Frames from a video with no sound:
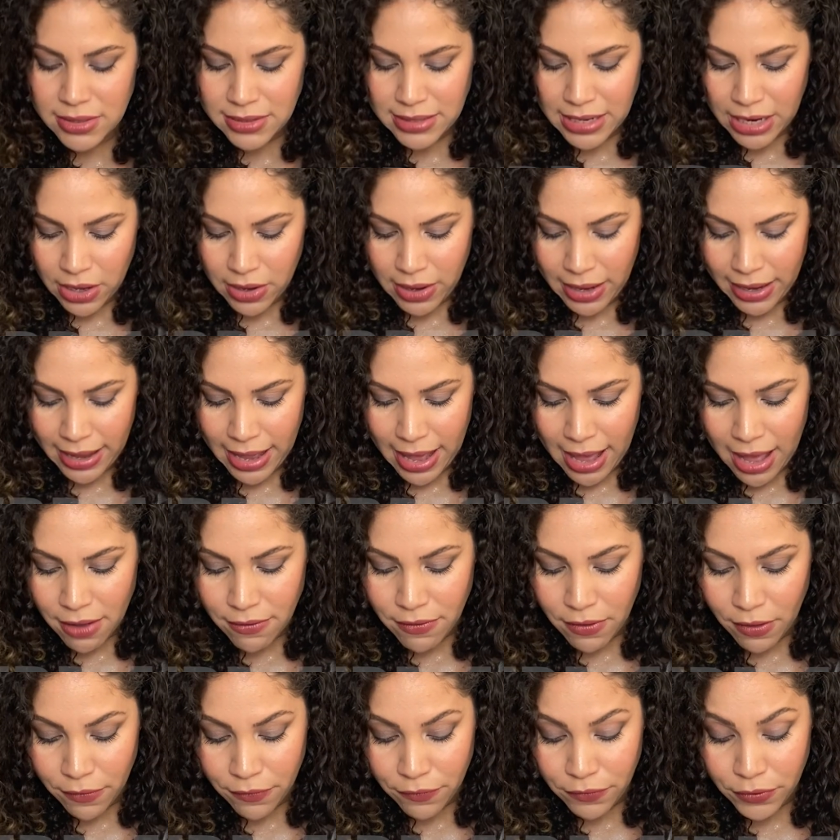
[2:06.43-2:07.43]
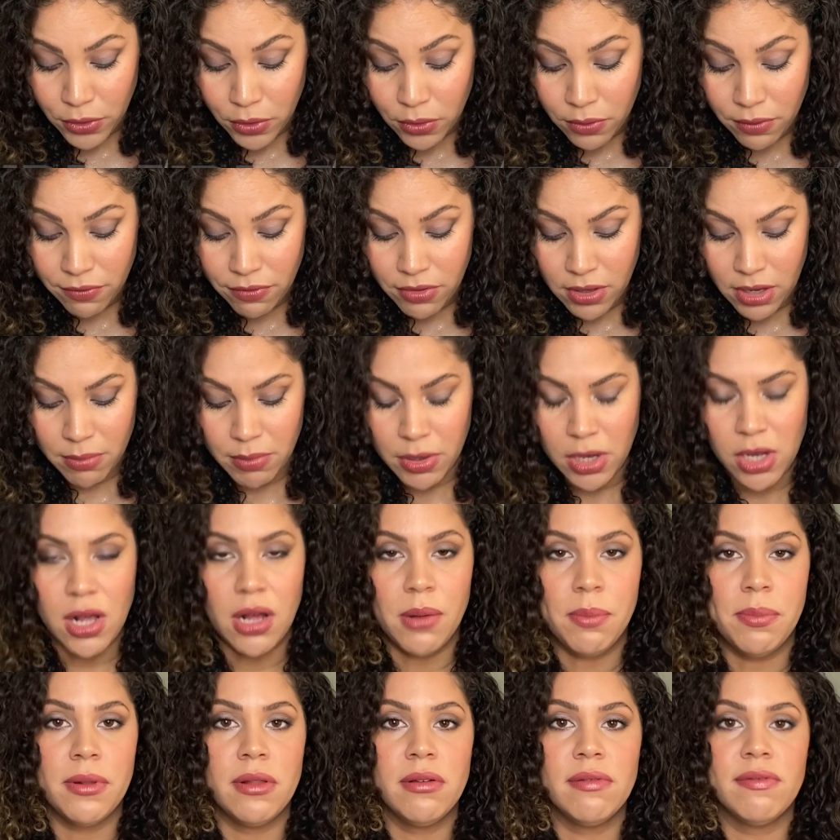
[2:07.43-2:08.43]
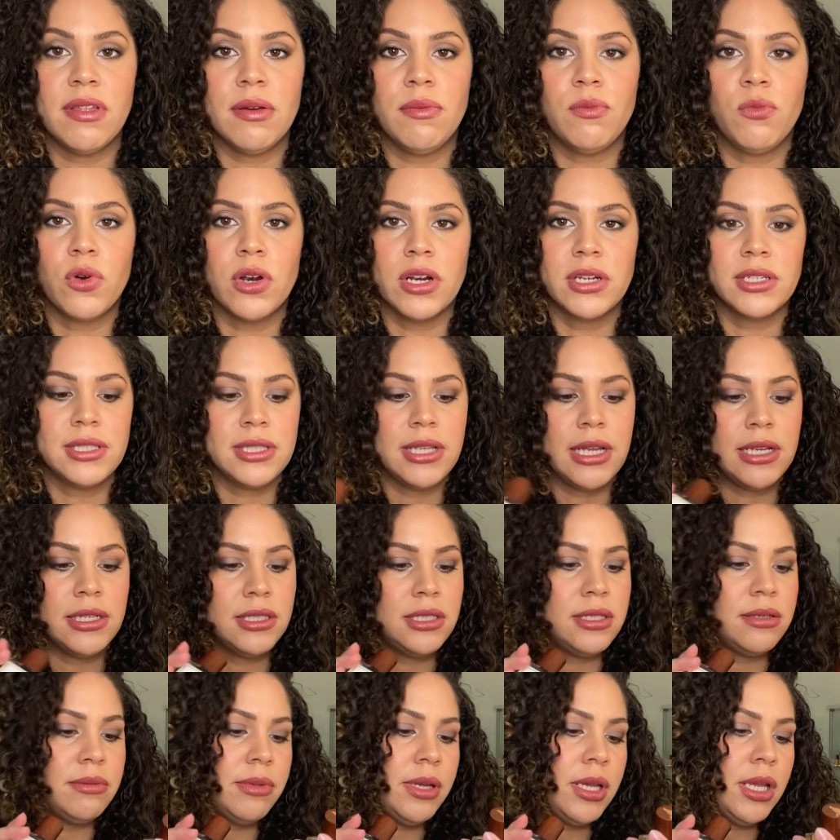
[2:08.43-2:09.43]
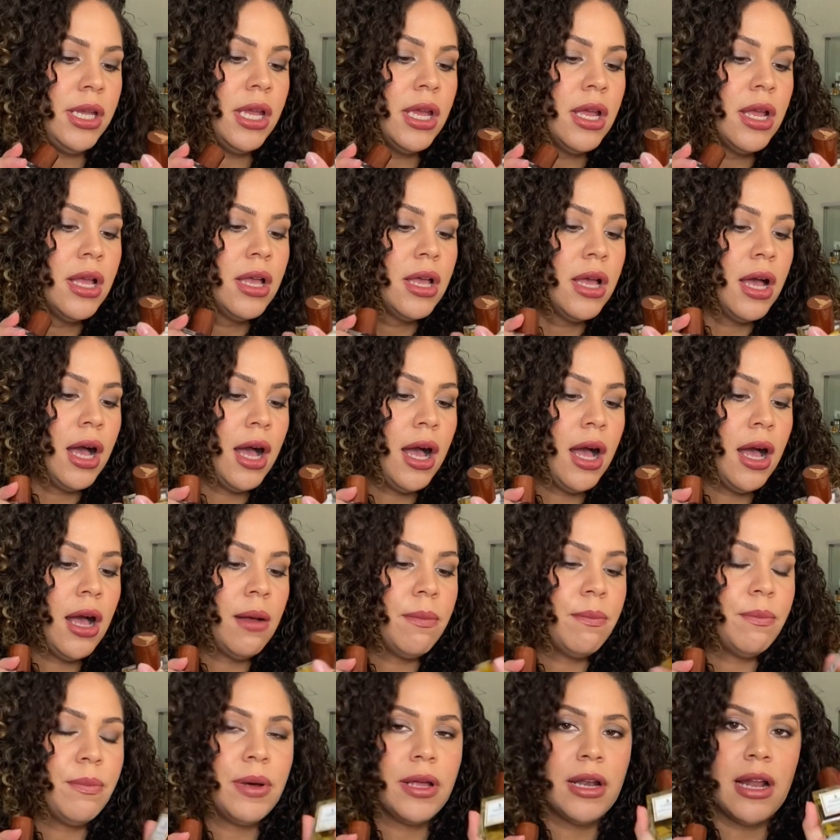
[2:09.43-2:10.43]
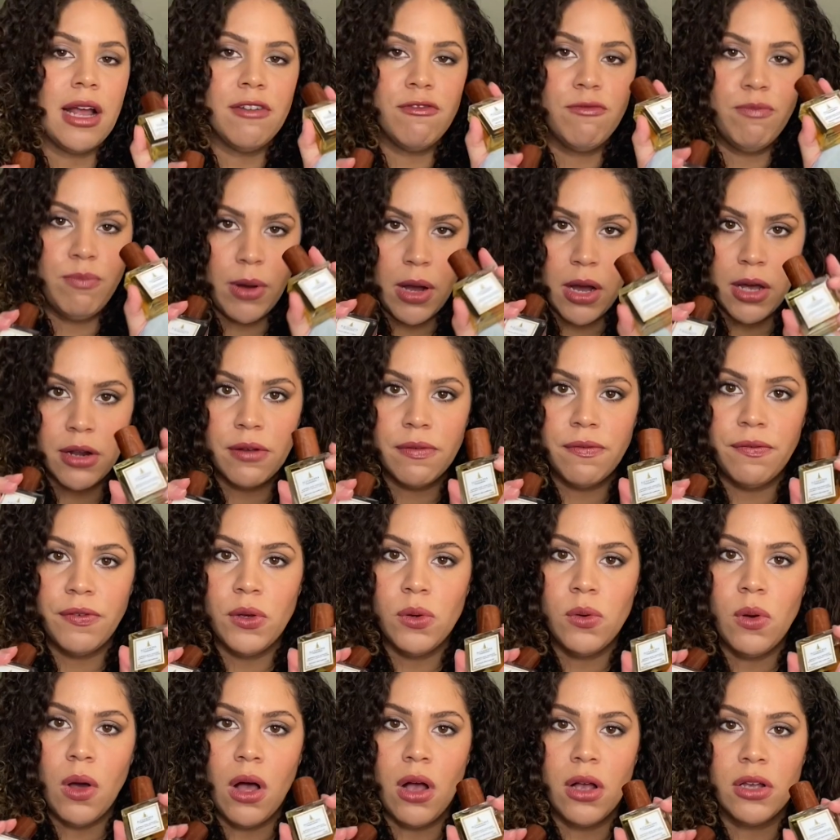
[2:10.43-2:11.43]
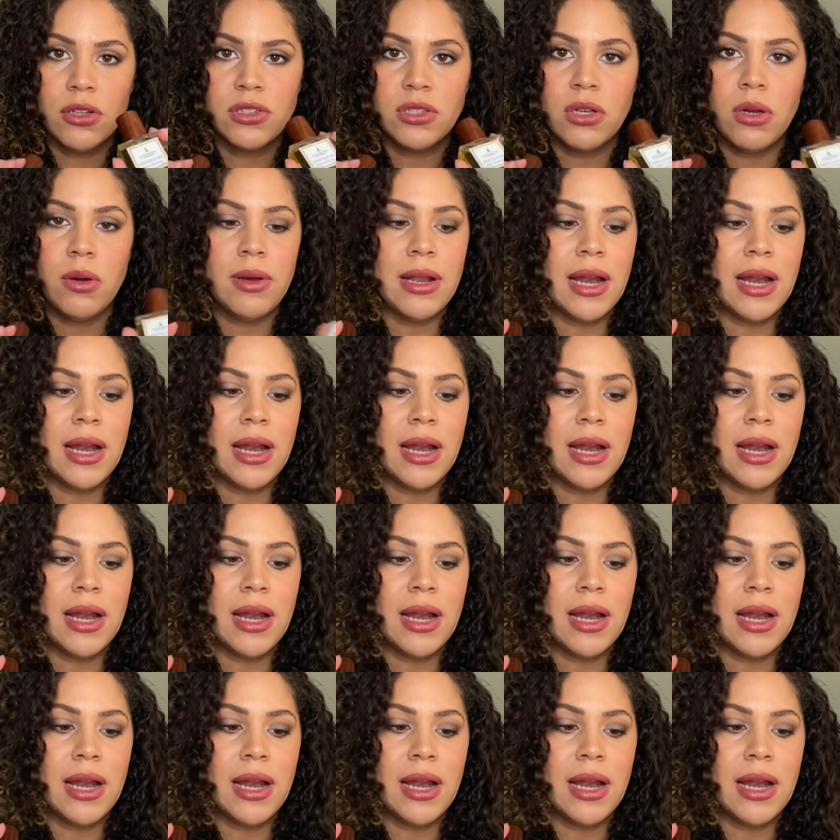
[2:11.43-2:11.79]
Now I have a few of them. A couple of them were sent to me, but I've bought a few also.